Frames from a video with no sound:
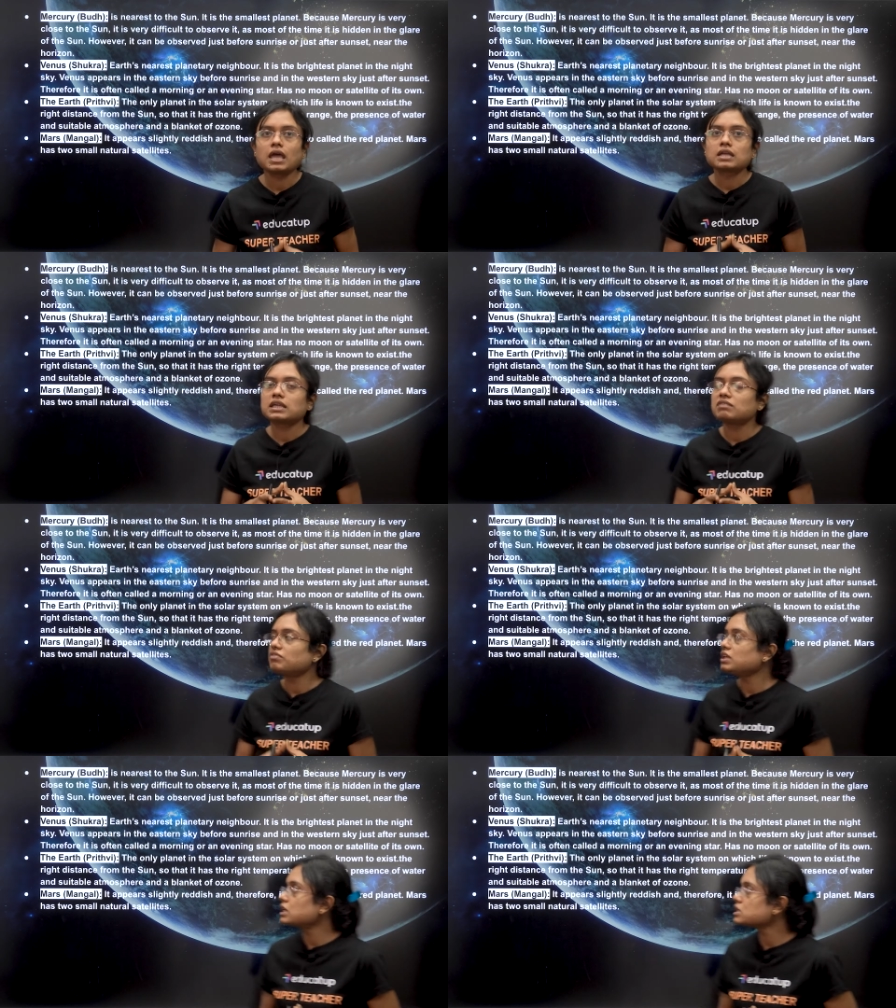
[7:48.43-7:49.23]
Then
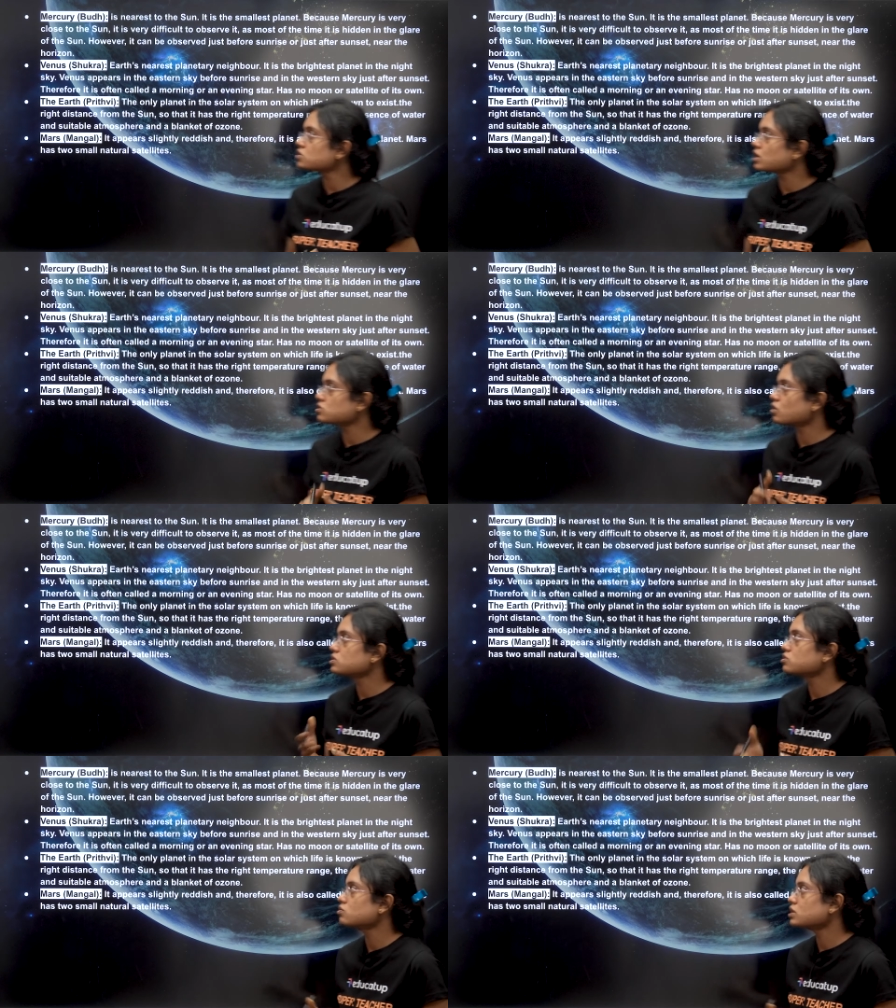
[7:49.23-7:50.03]
Venus is
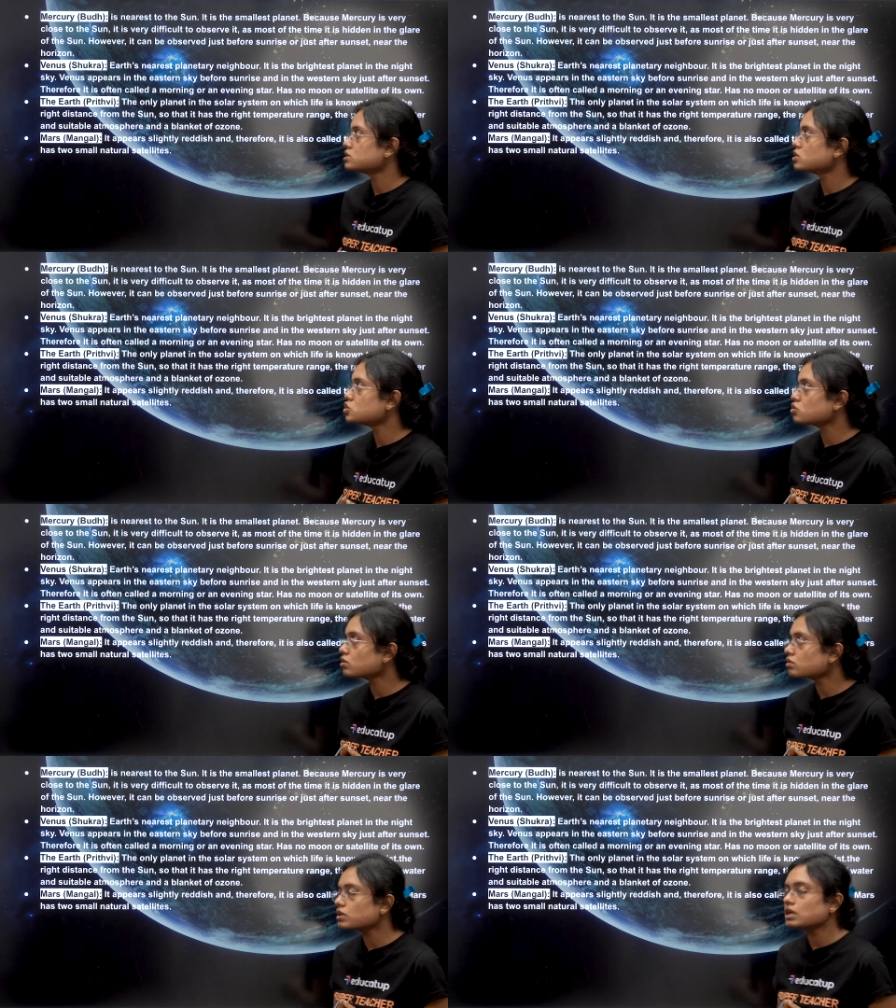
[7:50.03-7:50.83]
also known as
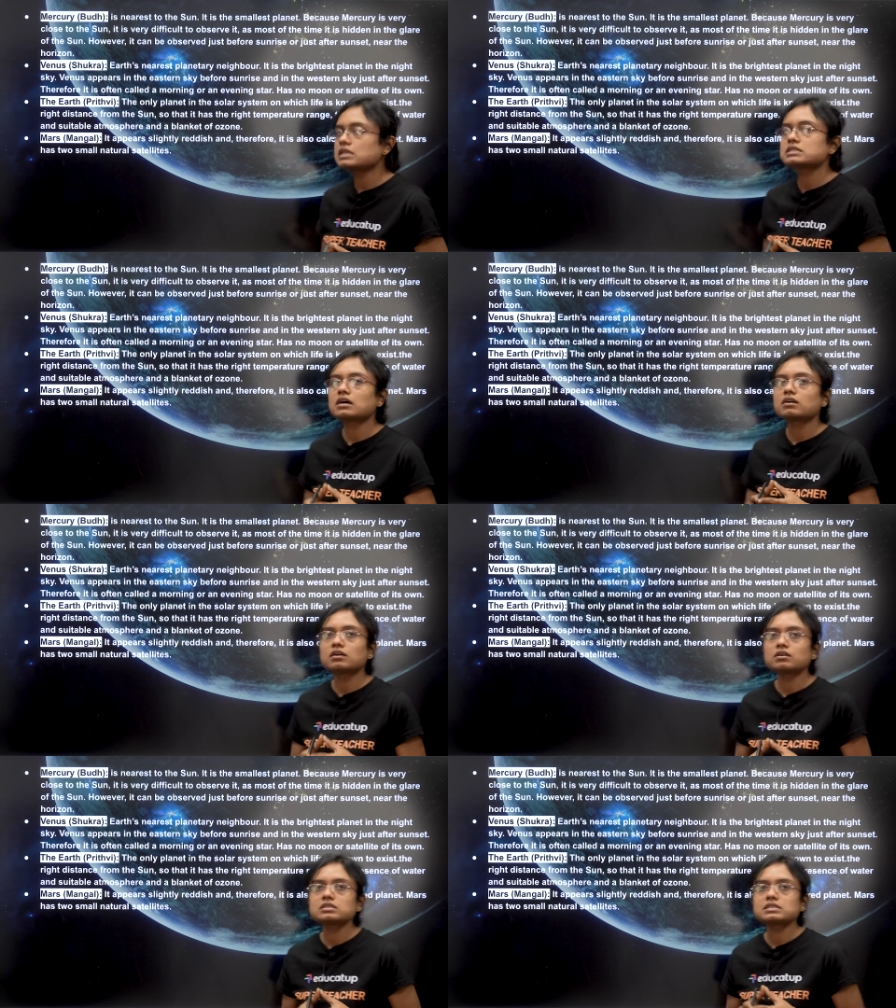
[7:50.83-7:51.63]
Shukra, is the
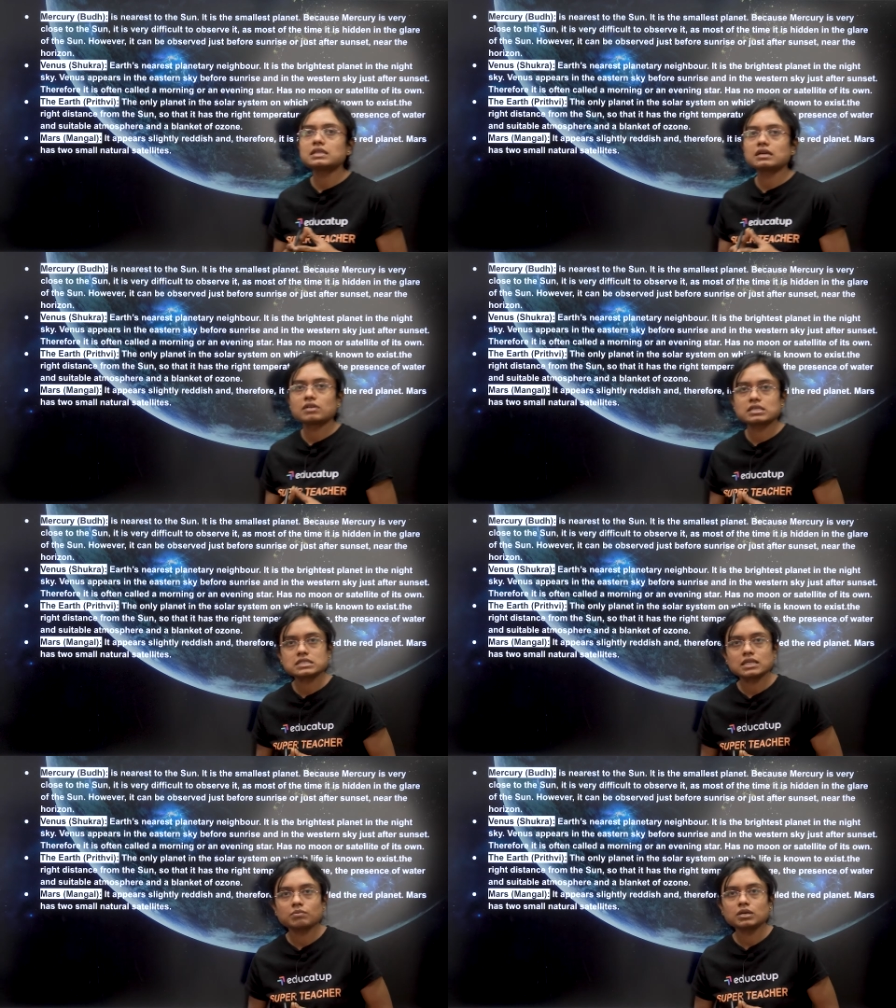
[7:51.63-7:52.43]
Earth's
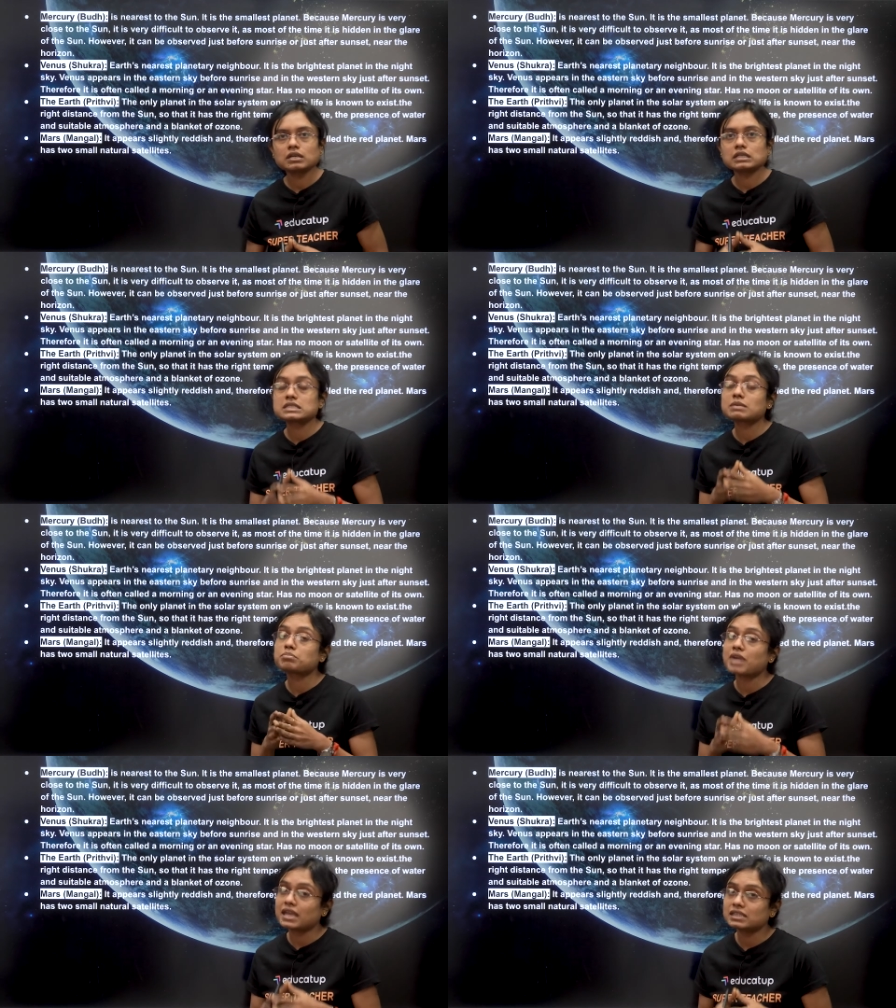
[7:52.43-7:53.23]
nearest neighbor. It is the
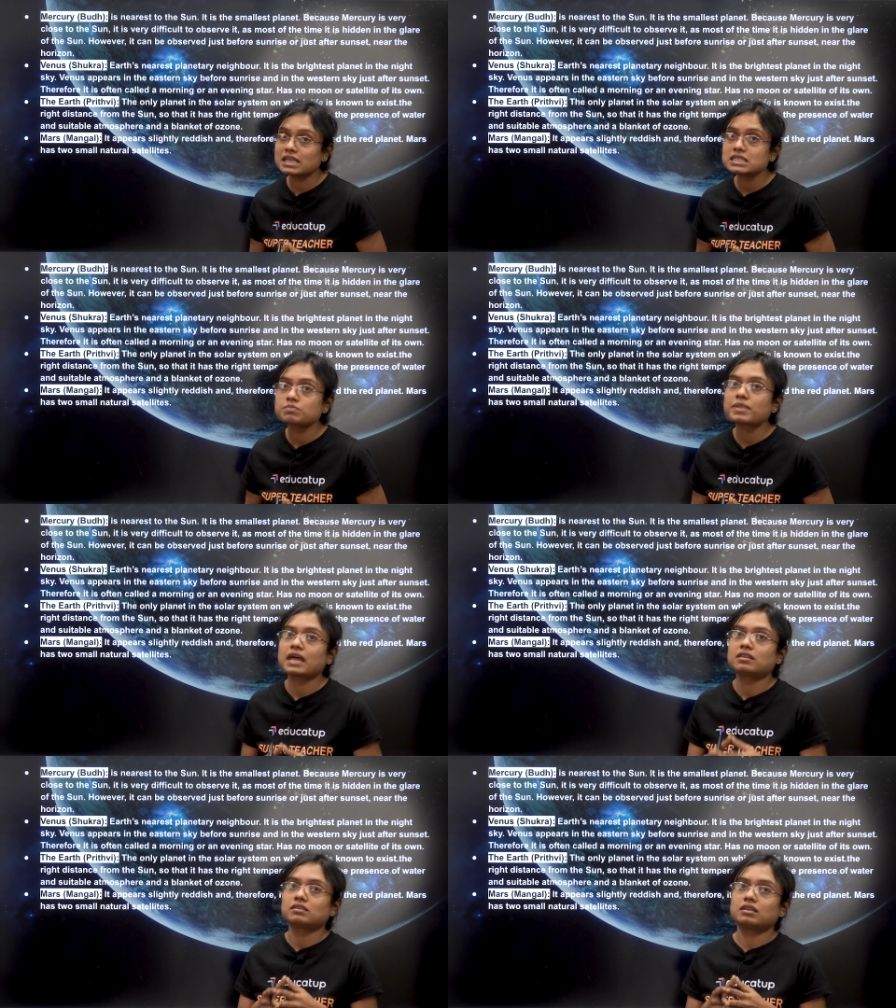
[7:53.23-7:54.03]
brightest
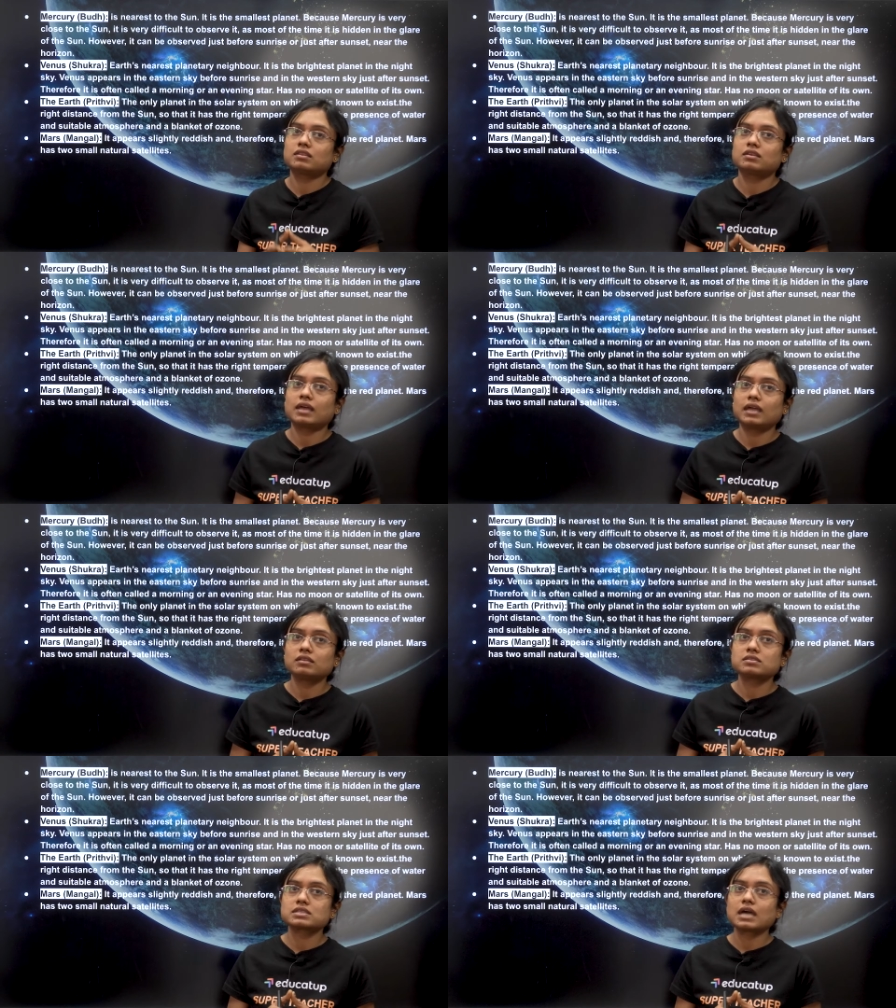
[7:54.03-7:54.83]
planet in the
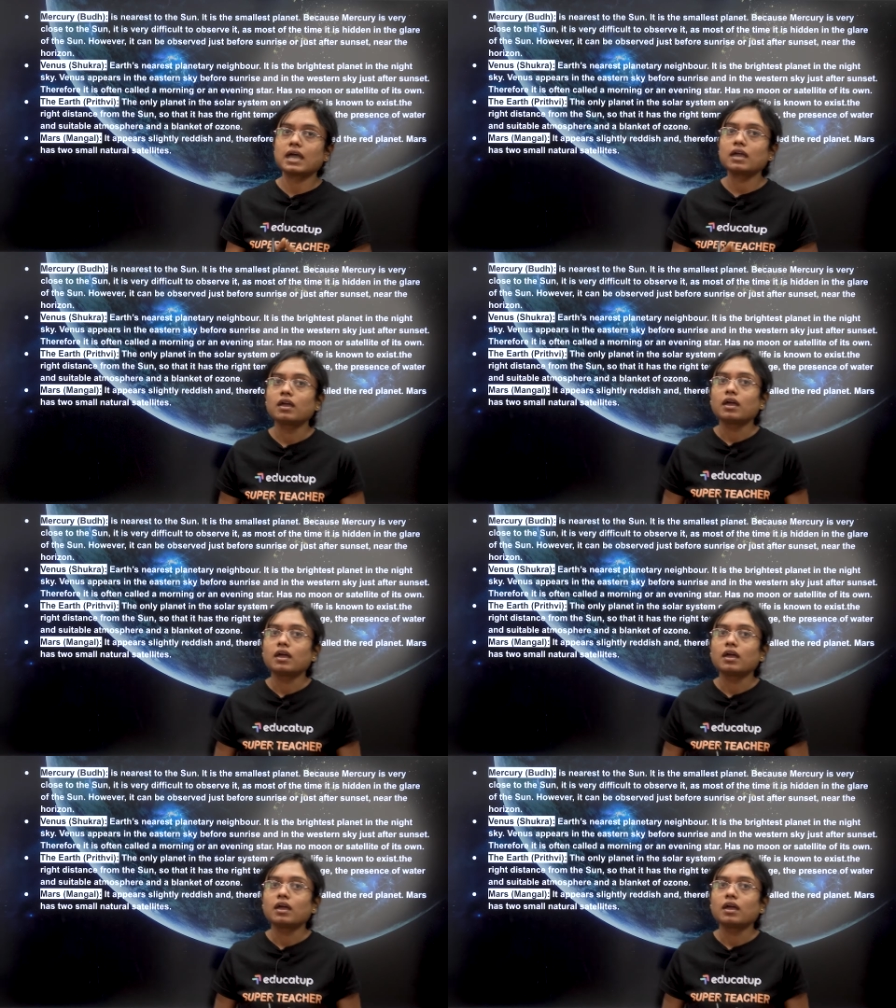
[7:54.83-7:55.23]
night sky.